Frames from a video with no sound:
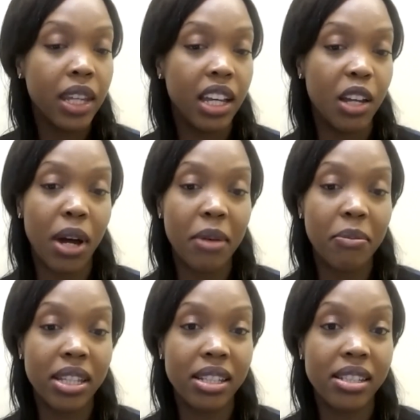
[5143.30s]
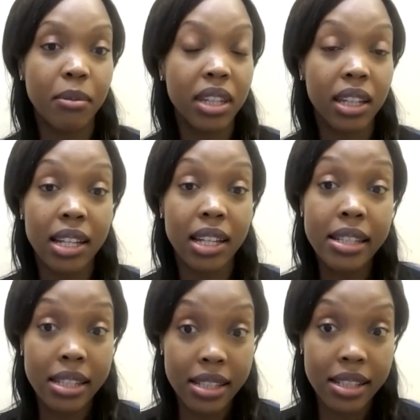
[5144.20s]
It might be something as
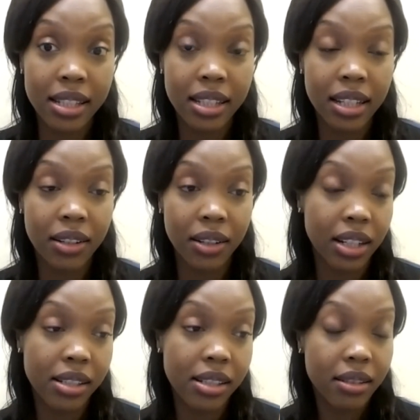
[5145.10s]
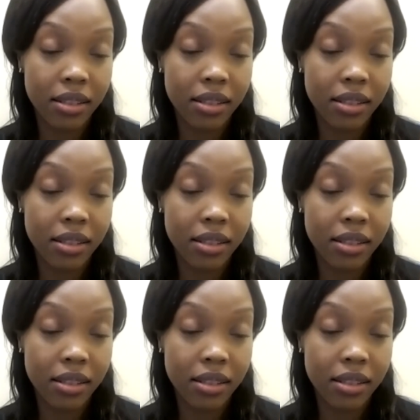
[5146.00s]
easy or as